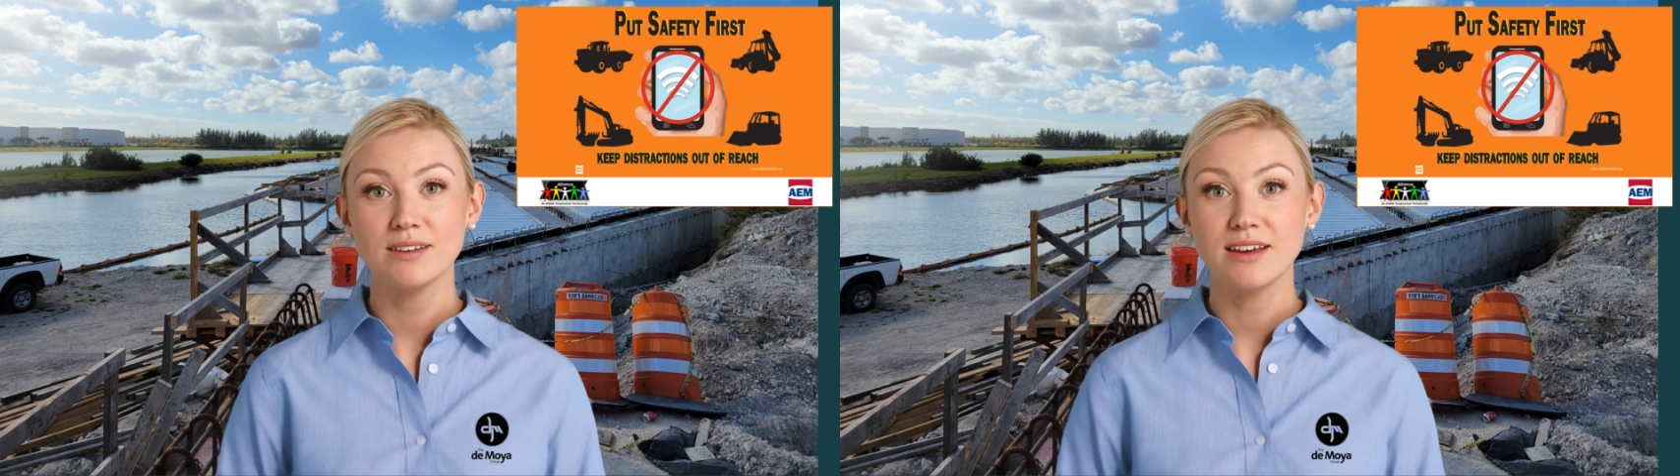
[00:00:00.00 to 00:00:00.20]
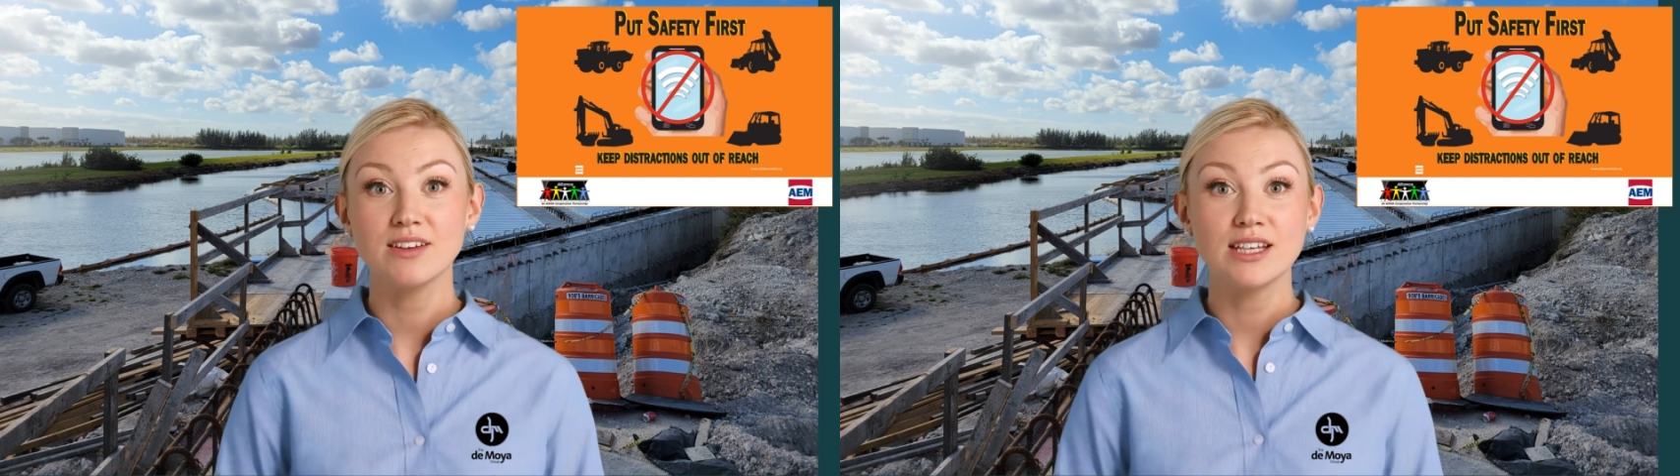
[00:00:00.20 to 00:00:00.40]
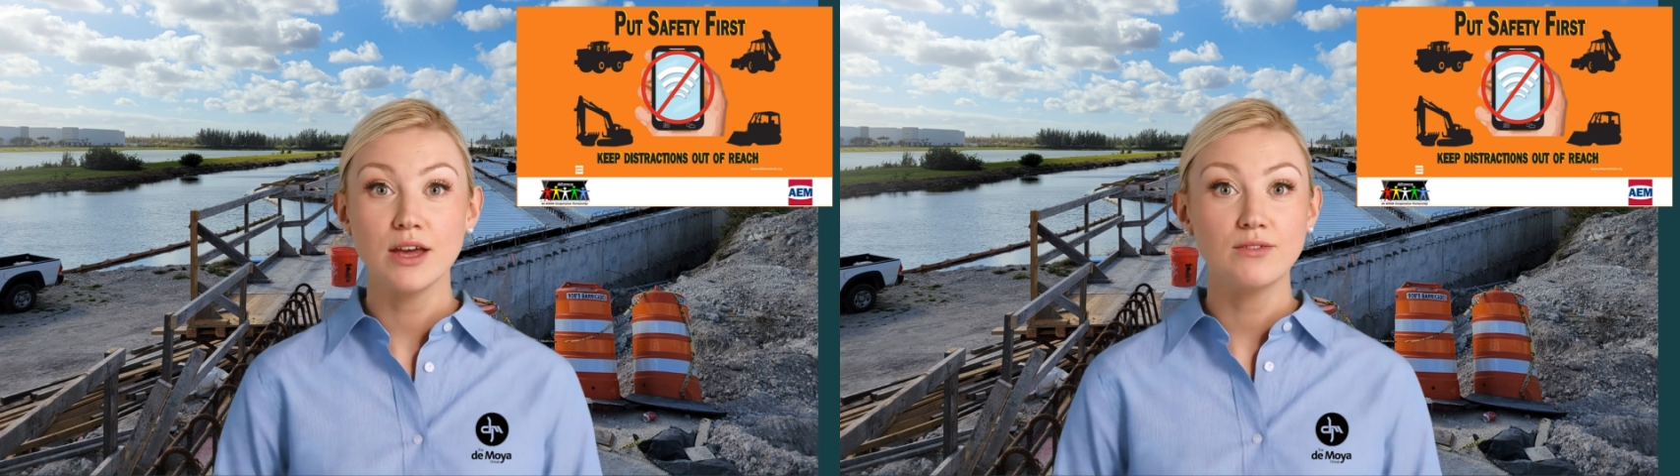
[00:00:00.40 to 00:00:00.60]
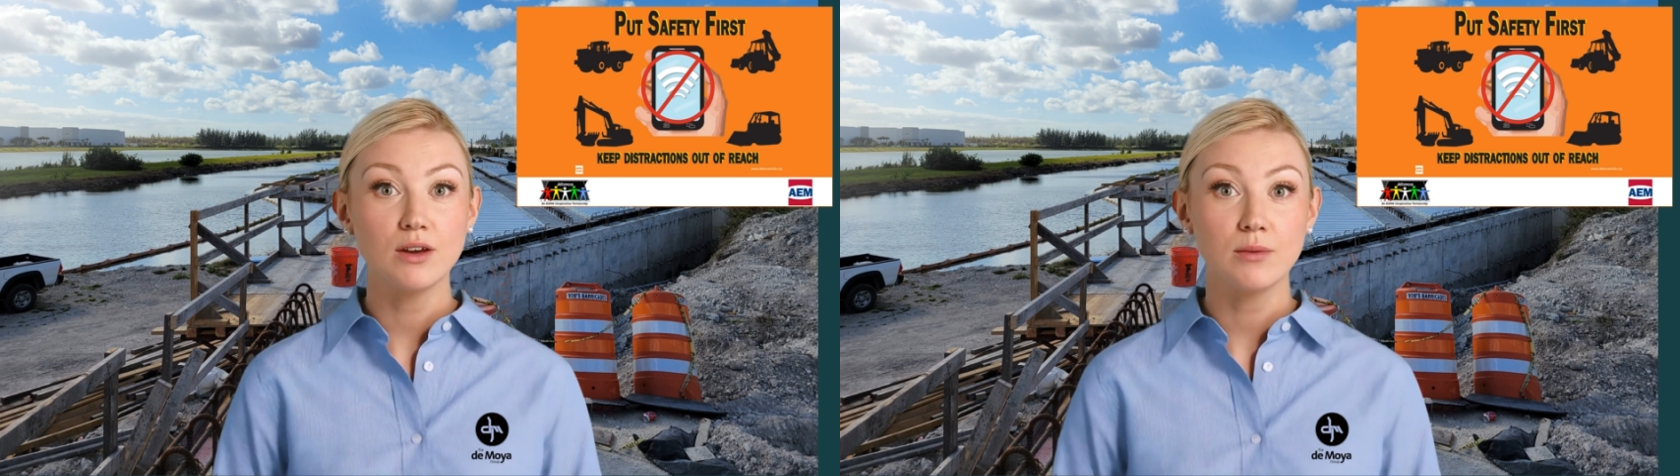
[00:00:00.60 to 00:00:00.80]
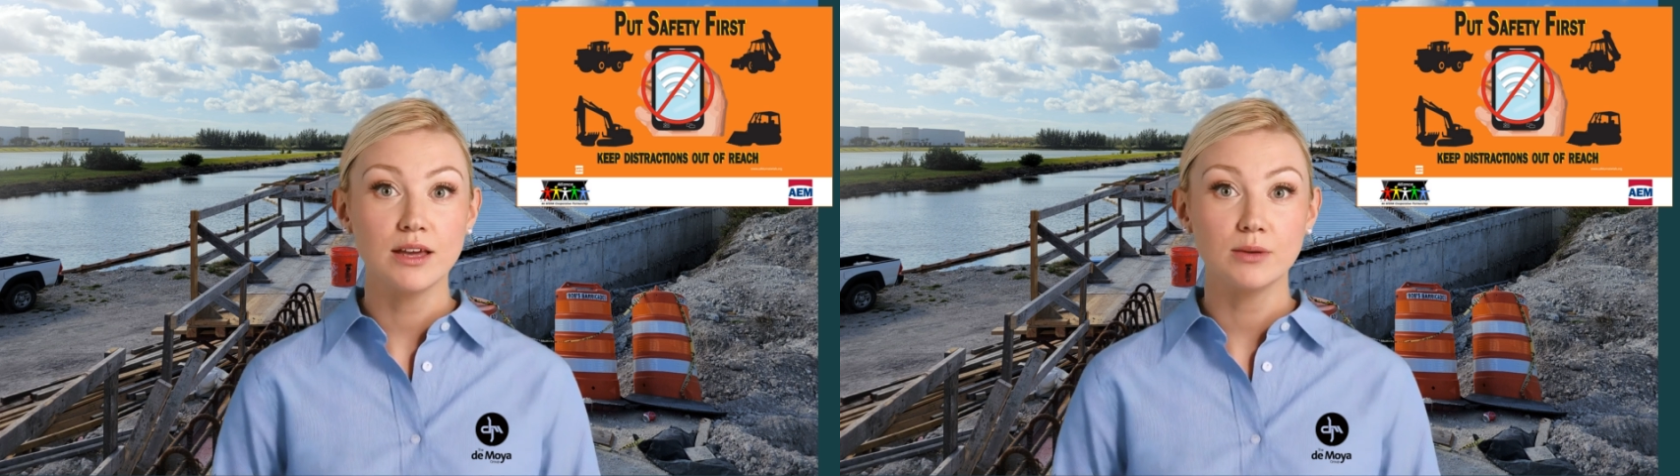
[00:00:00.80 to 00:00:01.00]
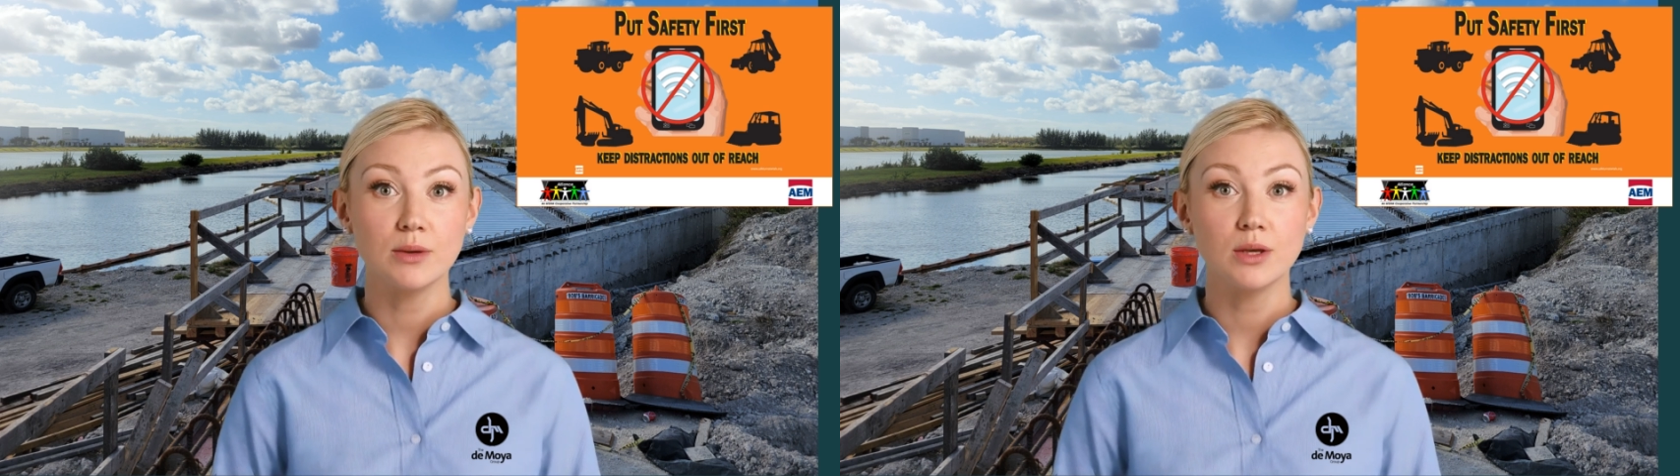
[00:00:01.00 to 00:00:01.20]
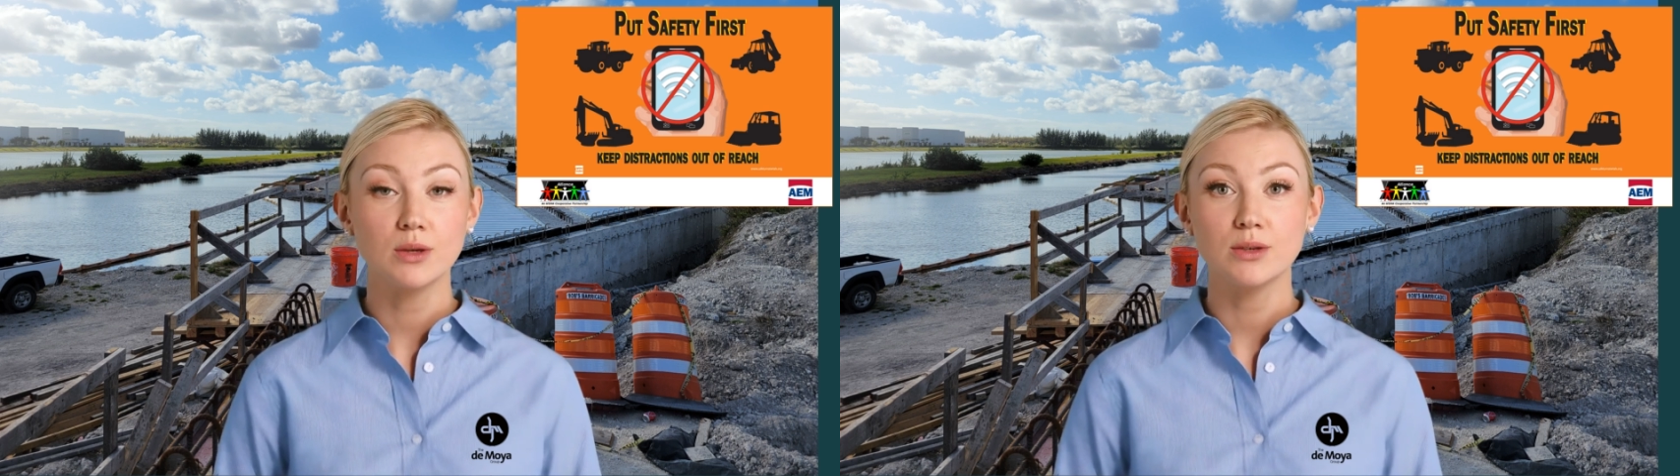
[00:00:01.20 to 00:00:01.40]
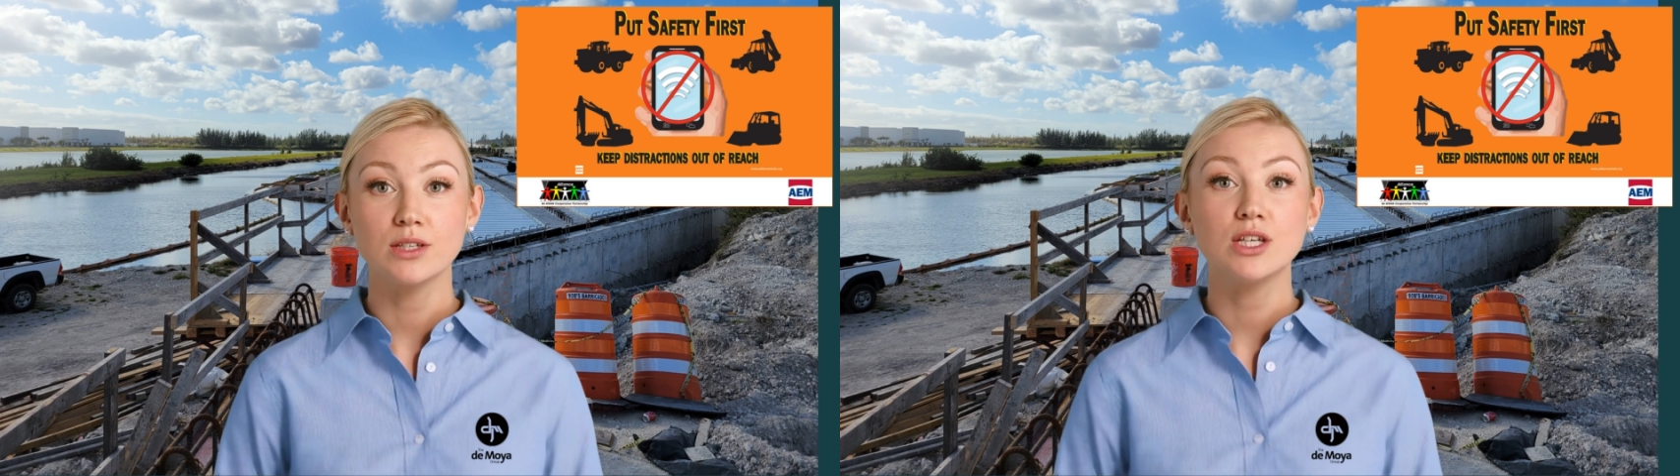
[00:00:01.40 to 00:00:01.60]
If a cell phone must be
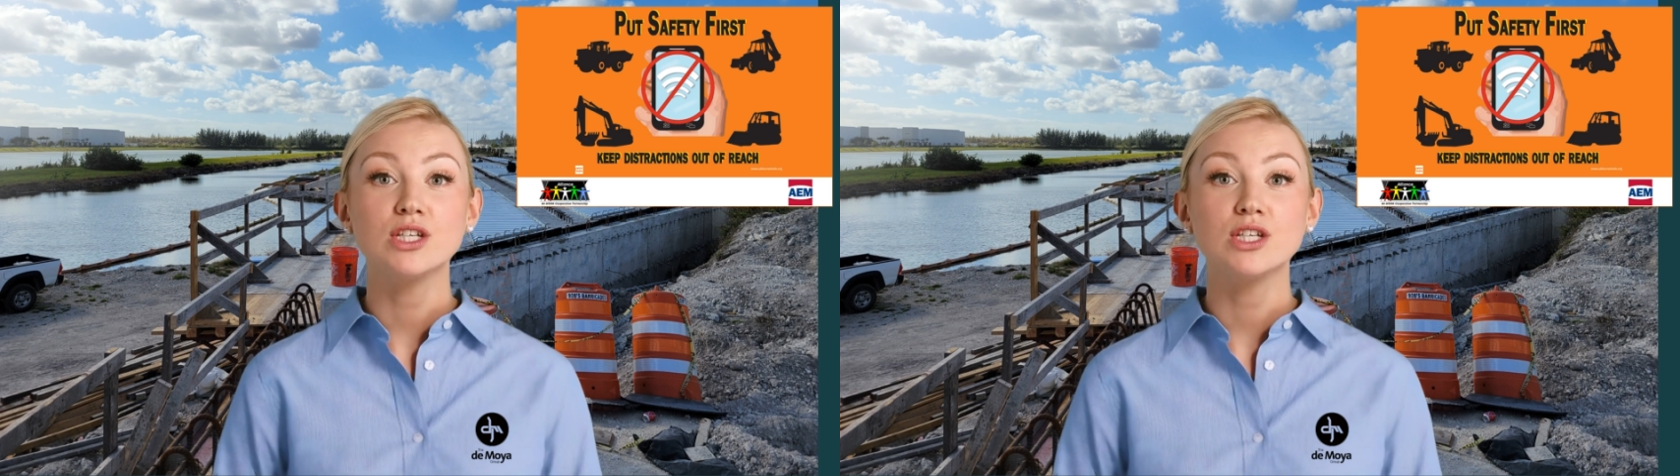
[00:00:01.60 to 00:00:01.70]
used,